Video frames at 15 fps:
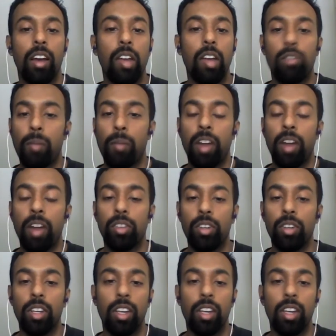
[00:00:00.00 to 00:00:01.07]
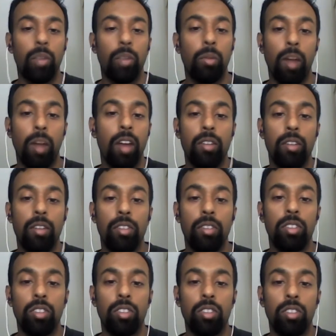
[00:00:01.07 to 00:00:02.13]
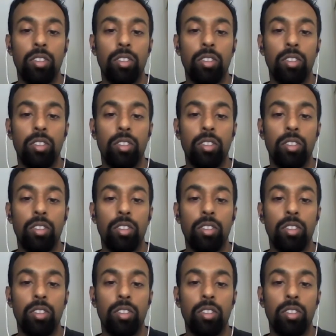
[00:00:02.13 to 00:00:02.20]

and from my attorney, and when my sisters